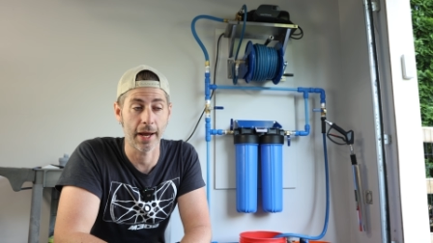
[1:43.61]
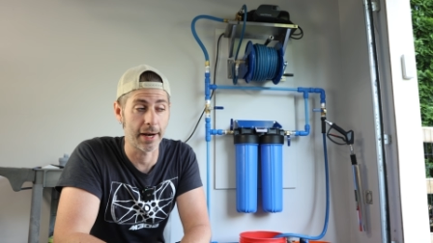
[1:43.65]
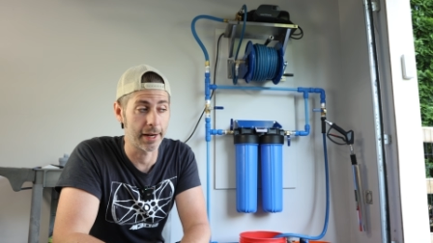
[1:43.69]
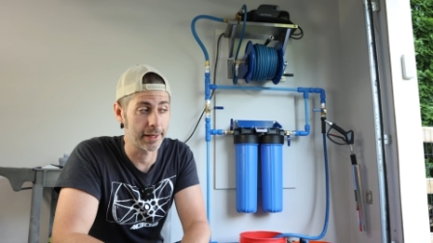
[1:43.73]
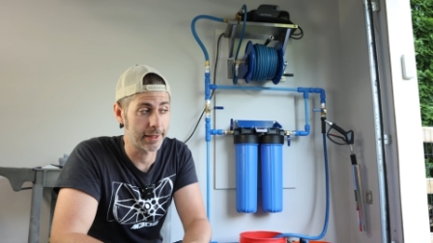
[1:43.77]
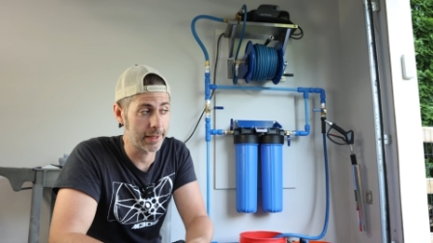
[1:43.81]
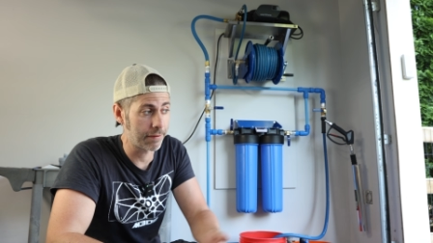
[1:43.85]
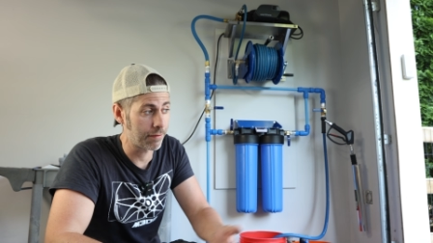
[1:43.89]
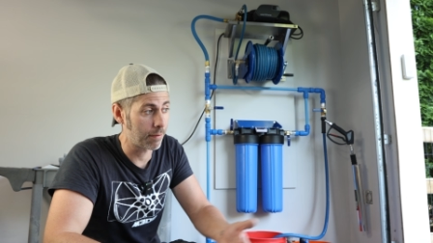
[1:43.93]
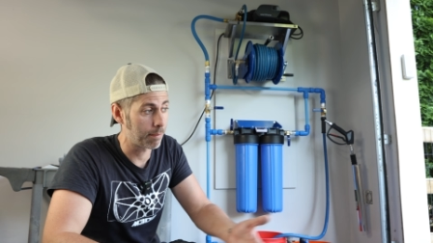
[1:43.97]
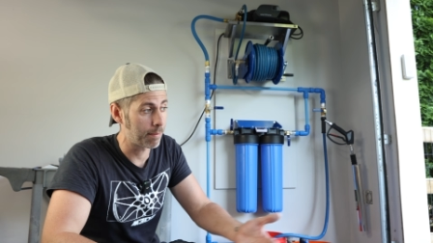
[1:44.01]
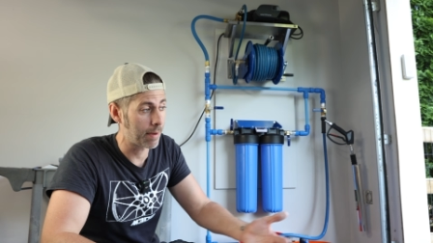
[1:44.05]
And
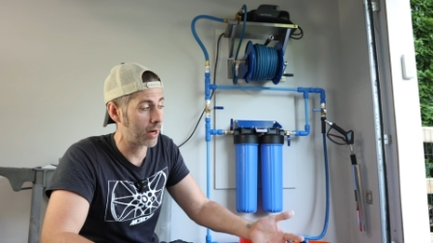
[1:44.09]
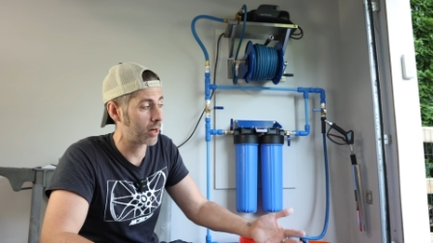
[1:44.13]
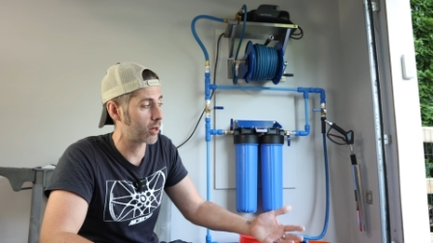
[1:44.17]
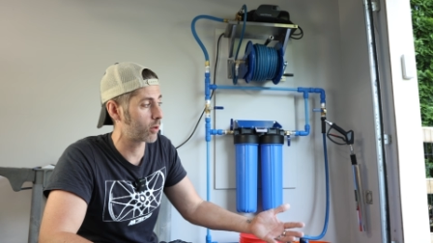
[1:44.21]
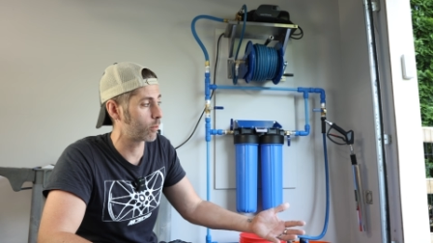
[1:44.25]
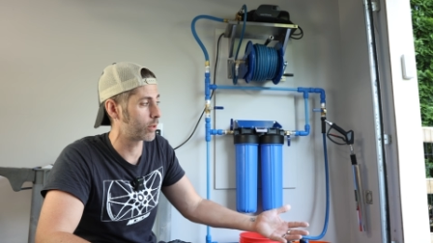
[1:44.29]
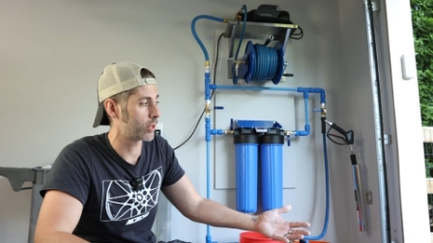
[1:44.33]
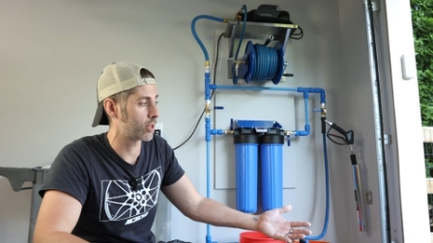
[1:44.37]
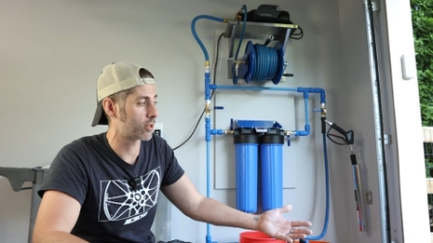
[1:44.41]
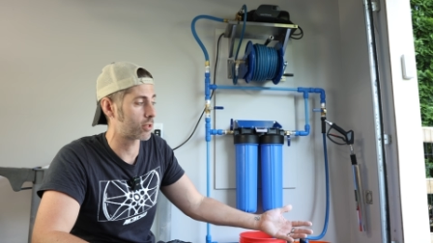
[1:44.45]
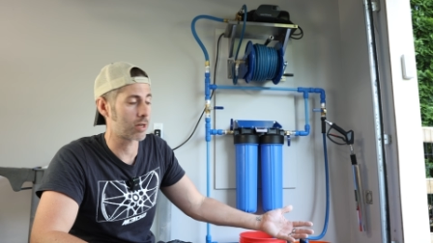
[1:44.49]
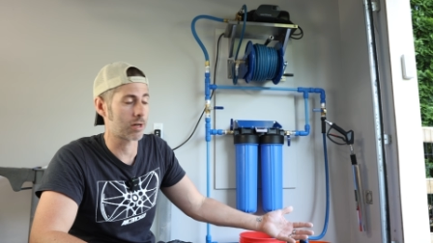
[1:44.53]
it's even better
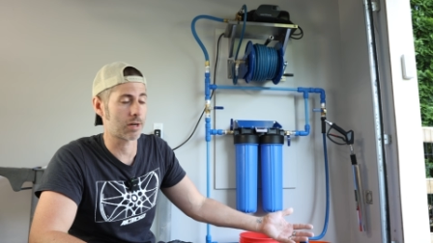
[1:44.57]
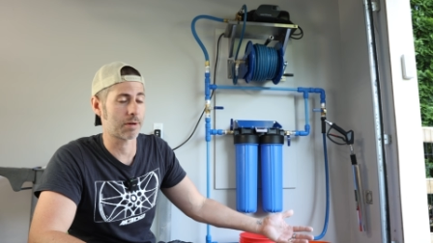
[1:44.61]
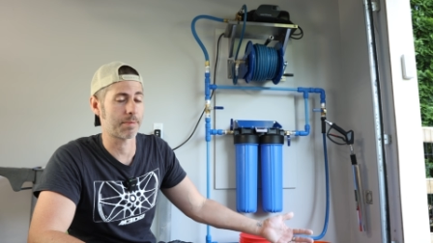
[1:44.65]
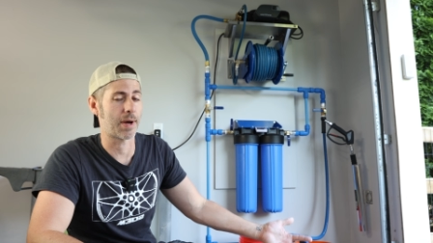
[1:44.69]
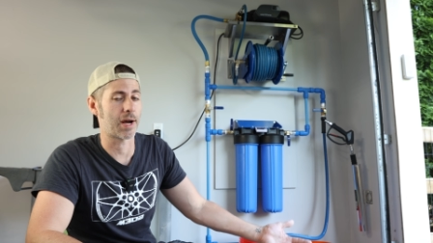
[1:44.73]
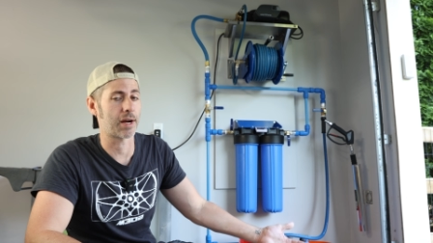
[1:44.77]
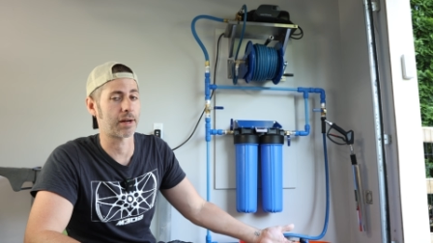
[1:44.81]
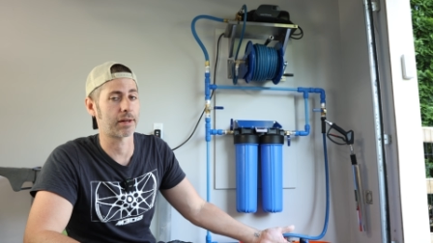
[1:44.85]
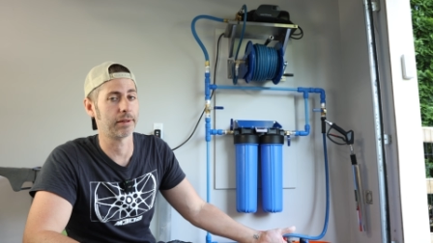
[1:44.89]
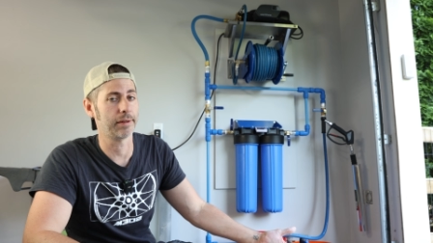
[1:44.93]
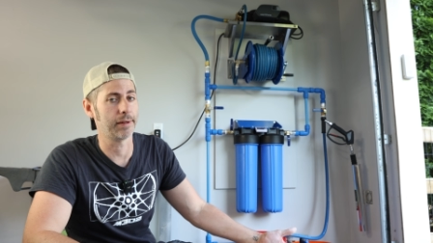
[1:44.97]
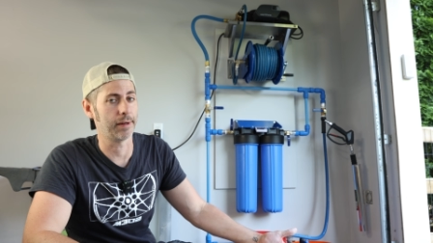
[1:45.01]
when you talk
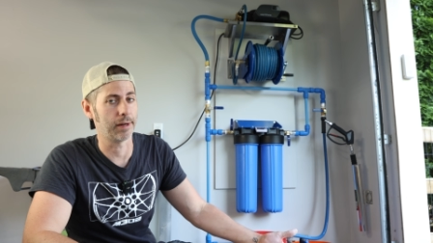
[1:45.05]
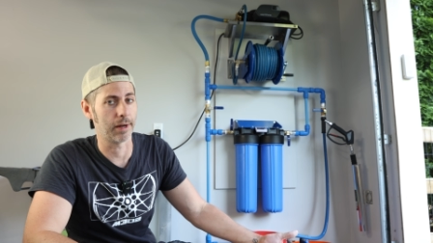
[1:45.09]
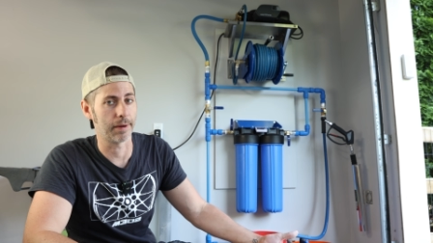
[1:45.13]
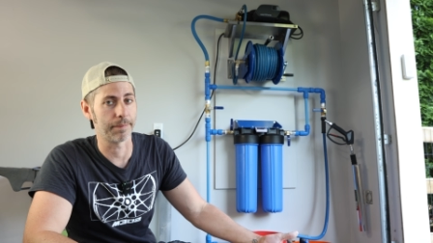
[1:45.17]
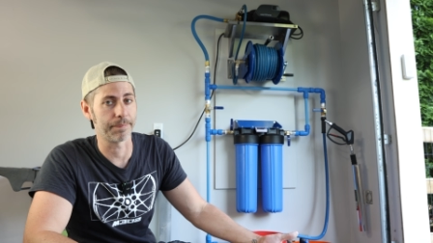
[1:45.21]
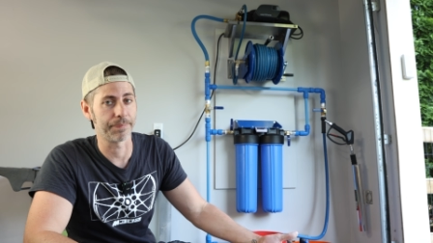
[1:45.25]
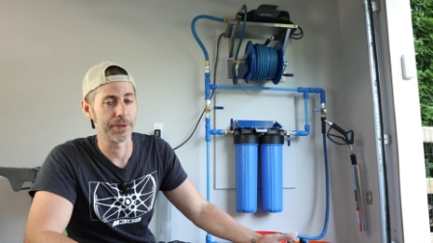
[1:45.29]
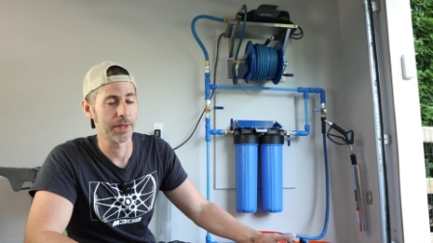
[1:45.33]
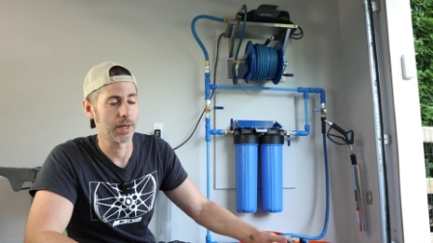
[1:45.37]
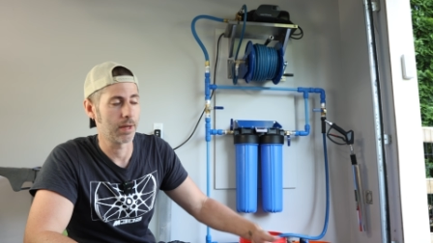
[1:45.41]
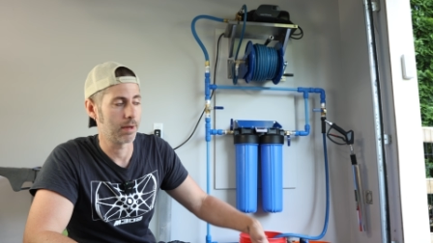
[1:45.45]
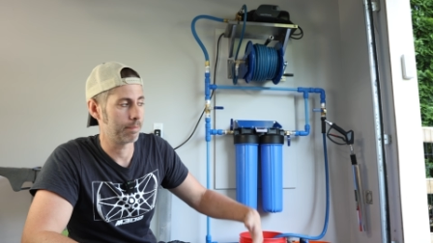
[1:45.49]
about
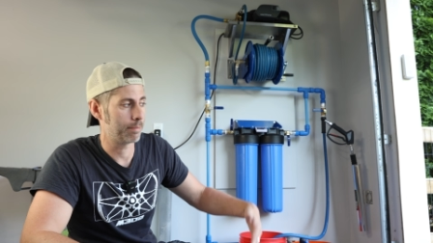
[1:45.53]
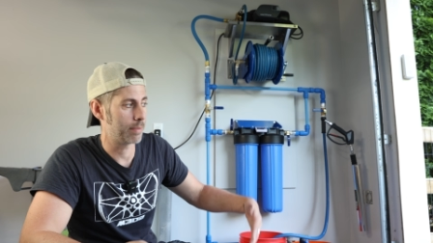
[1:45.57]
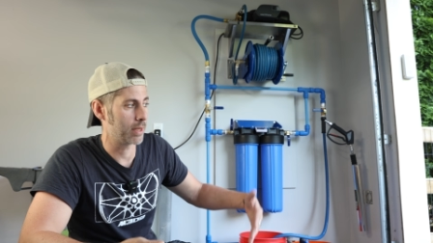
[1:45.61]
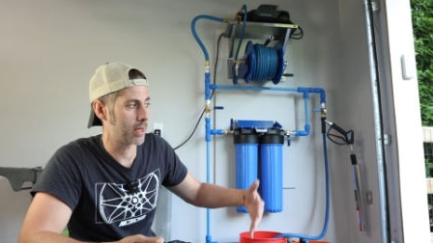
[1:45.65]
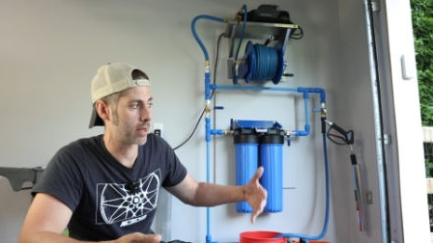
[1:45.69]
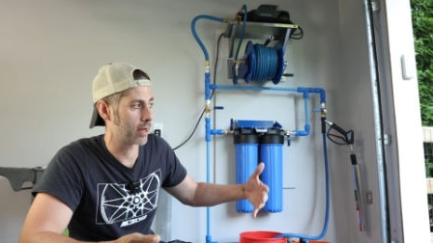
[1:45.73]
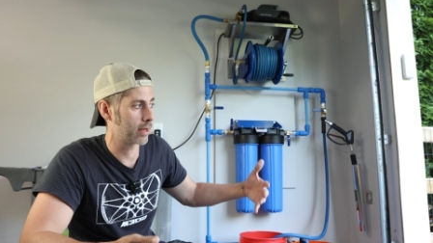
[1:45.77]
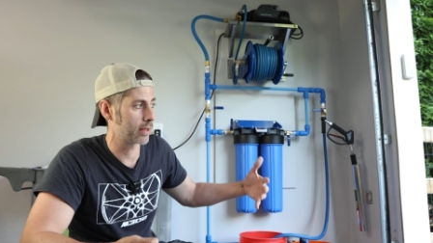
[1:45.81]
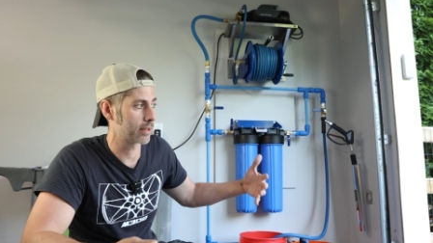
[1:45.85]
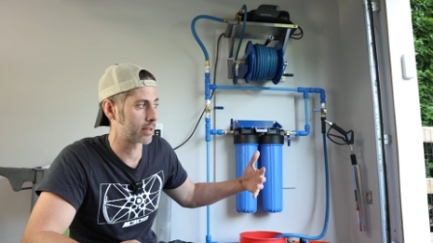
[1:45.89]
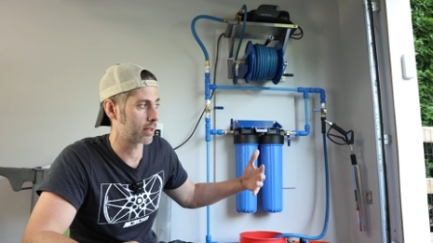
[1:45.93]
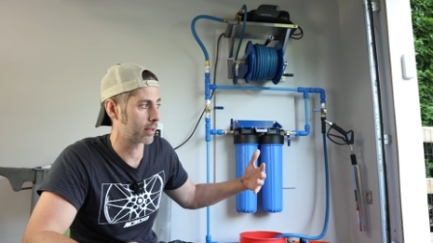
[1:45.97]
cleanup,
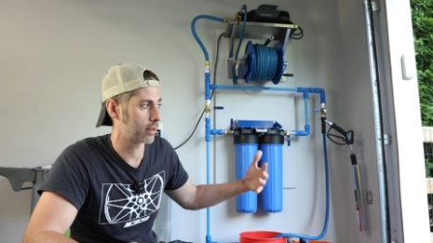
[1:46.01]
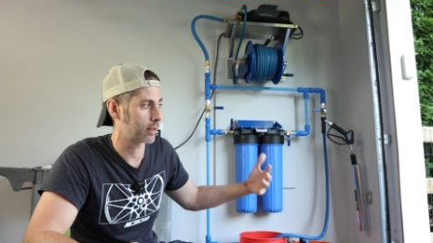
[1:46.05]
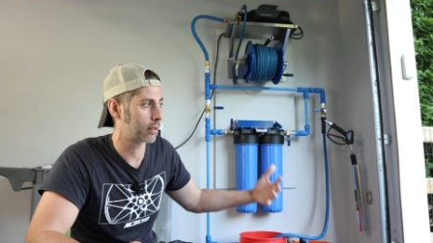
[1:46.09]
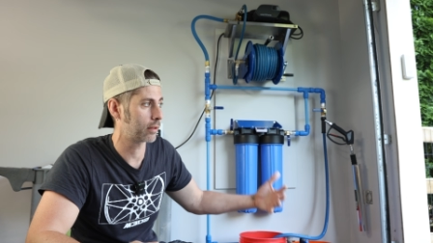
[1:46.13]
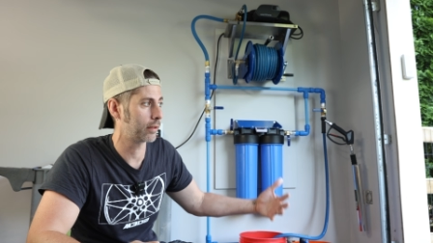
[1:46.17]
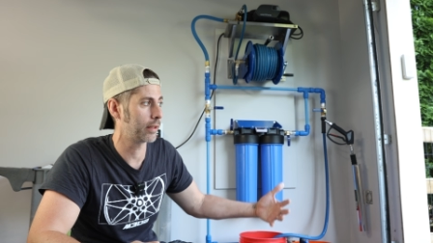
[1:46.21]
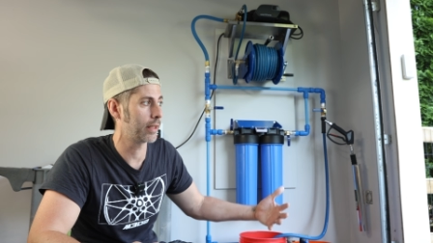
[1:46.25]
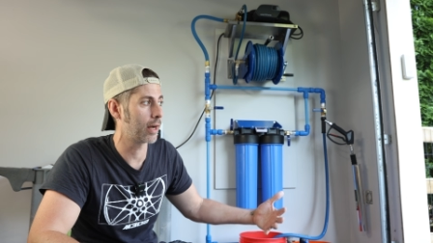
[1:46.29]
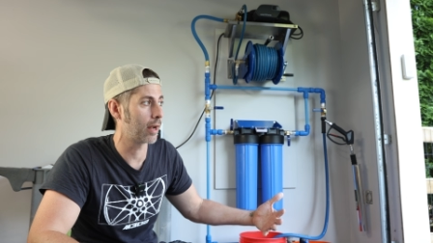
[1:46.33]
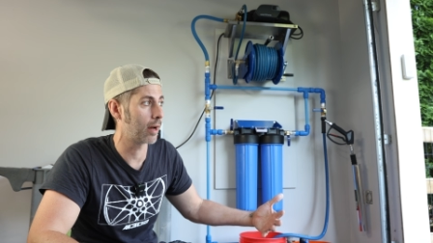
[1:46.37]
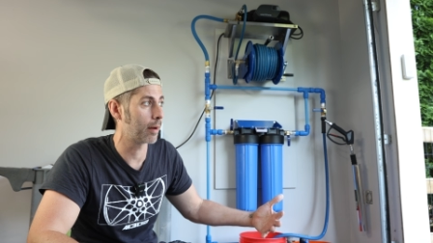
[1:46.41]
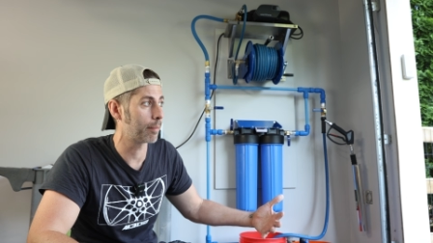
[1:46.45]
because
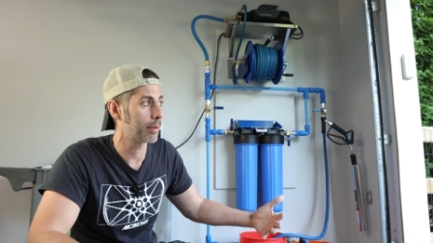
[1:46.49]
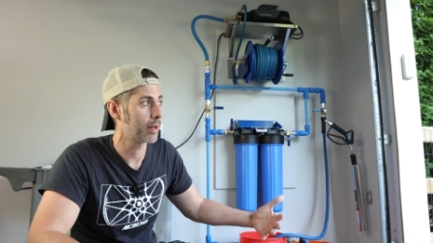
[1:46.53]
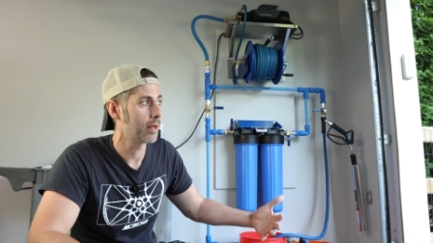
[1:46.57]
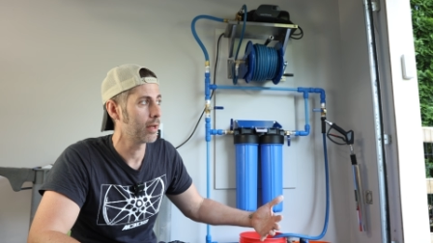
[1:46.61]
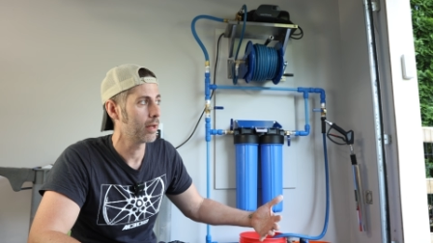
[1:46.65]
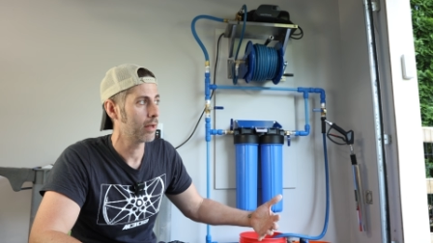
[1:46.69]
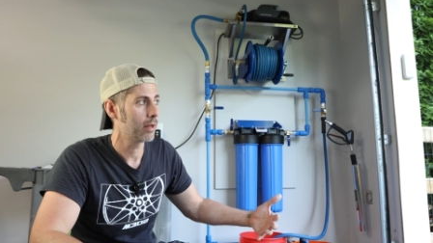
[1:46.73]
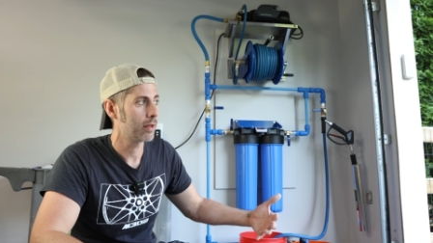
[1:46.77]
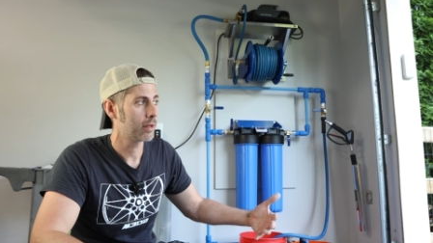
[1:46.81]
cleanup,